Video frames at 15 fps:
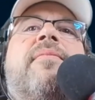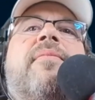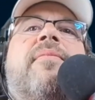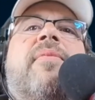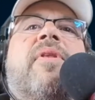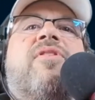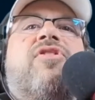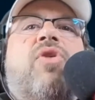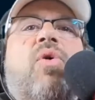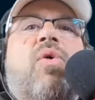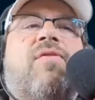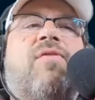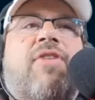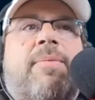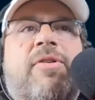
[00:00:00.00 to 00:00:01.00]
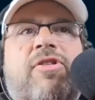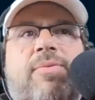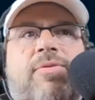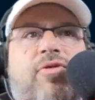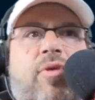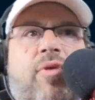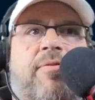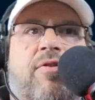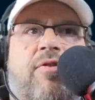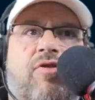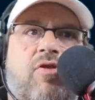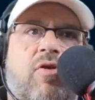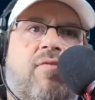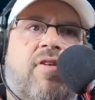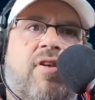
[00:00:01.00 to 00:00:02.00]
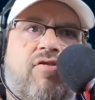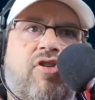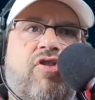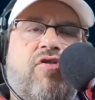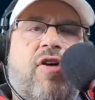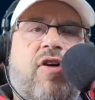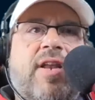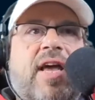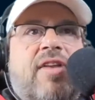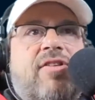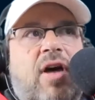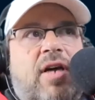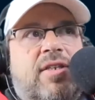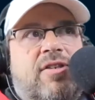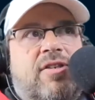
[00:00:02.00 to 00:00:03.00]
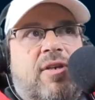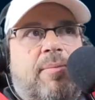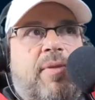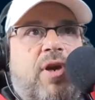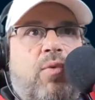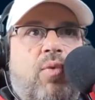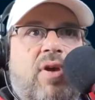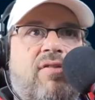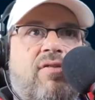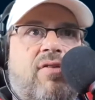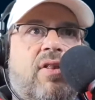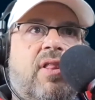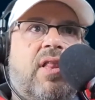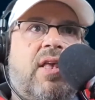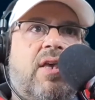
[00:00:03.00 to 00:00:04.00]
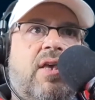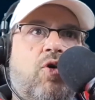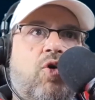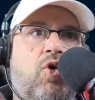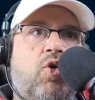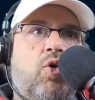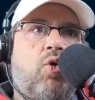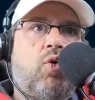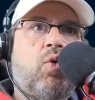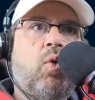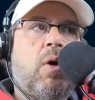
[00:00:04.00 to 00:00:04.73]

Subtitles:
So from a subscription service, it's funny. I talked to somebody recently who